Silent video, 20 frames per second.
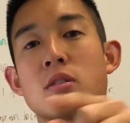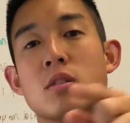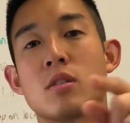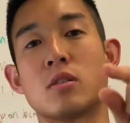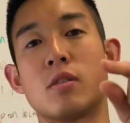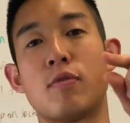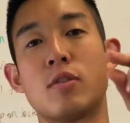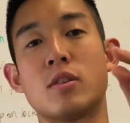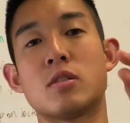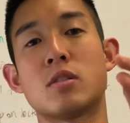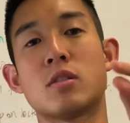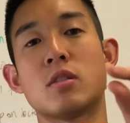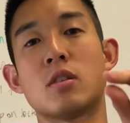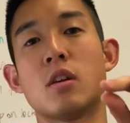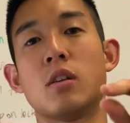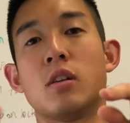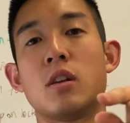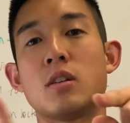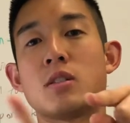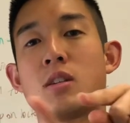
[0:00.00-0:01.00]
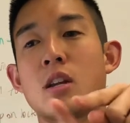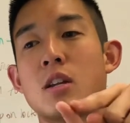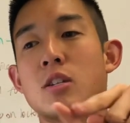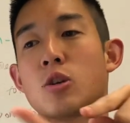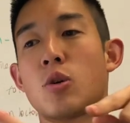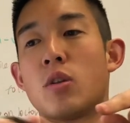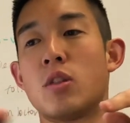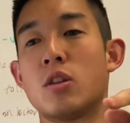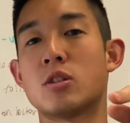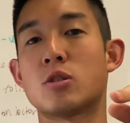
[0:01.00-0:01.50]
Because if it's, let's say it's
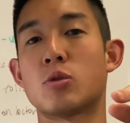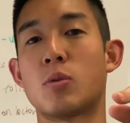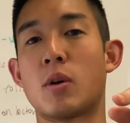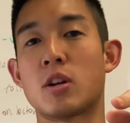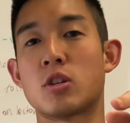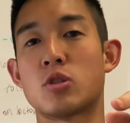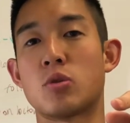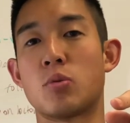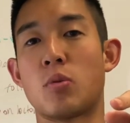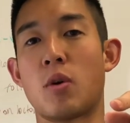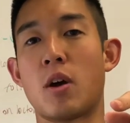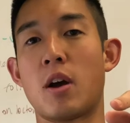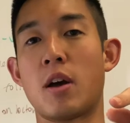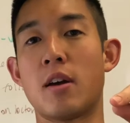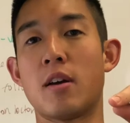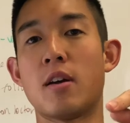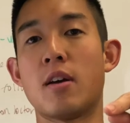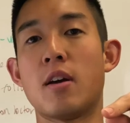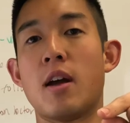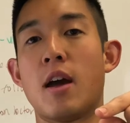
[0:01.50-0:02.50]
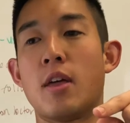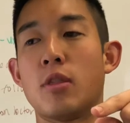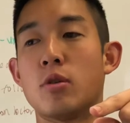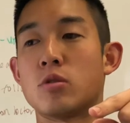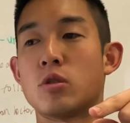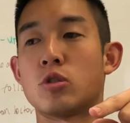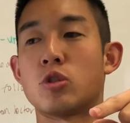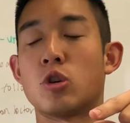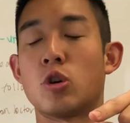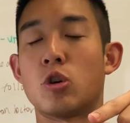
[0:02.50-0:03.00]
going this direction, right, and
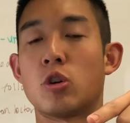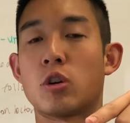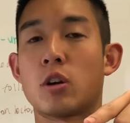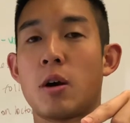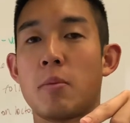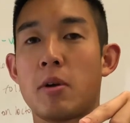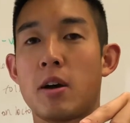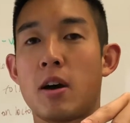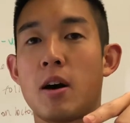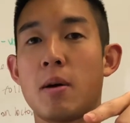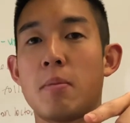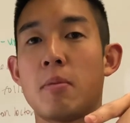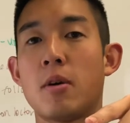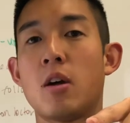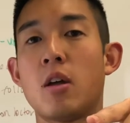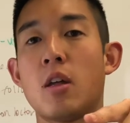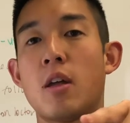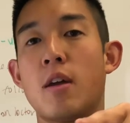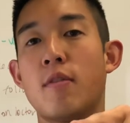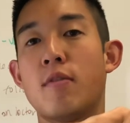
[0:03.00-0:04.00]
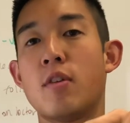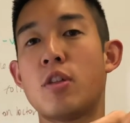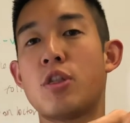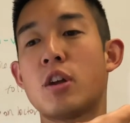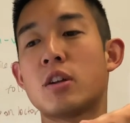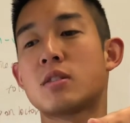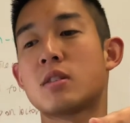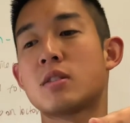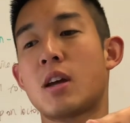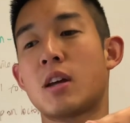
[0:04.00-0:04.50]
there's a turn coming up, if it
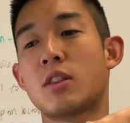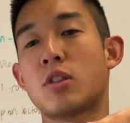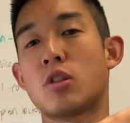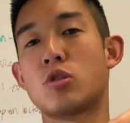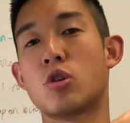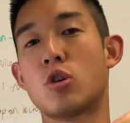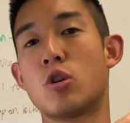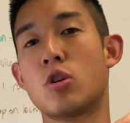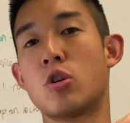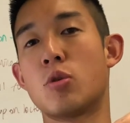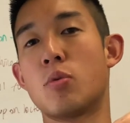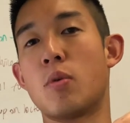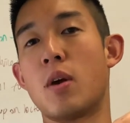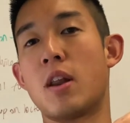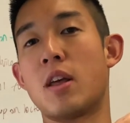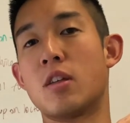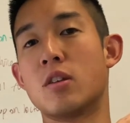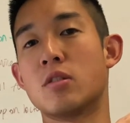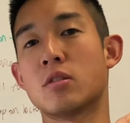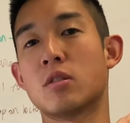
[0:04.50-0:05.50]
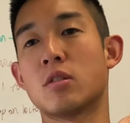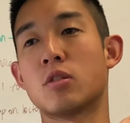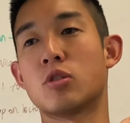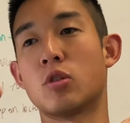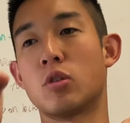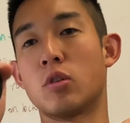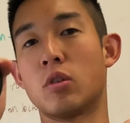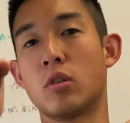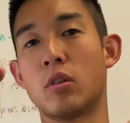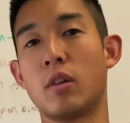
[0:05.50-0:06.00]
thinks it's at the turn already, then it's going to
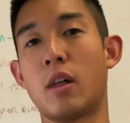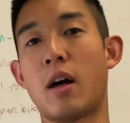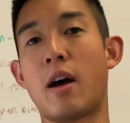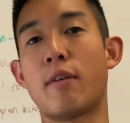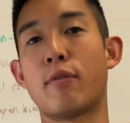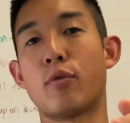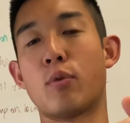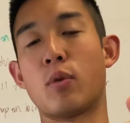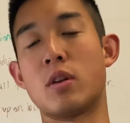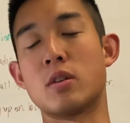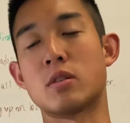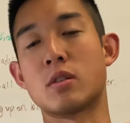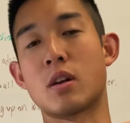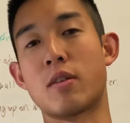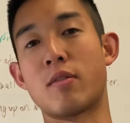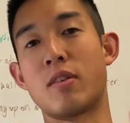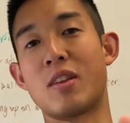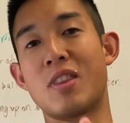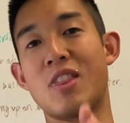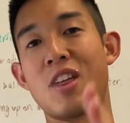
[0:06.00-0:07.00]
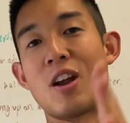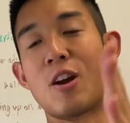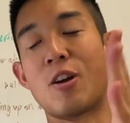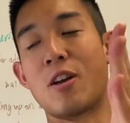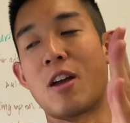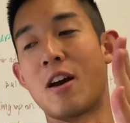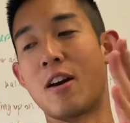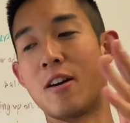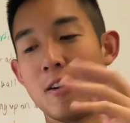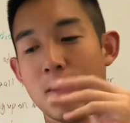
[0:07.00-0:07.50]
turn left when it's not even there
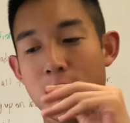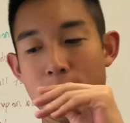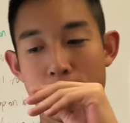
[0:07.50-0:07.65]
yet.